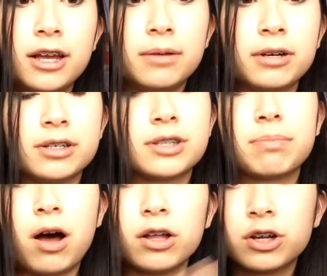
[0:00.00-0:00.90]
because the
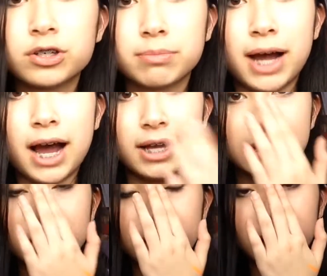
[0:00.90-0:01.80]
pollen goes in my eyes
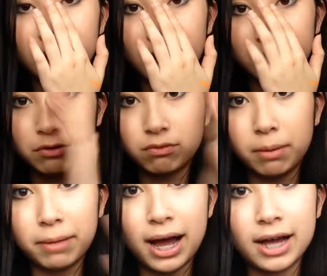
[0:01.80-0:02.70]
and then I have to
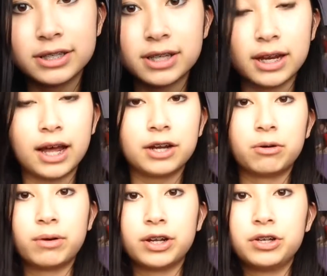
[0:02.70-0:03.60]
rub my eyes, and I
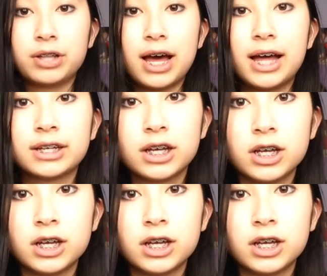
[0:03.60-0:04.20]
don't want to do that.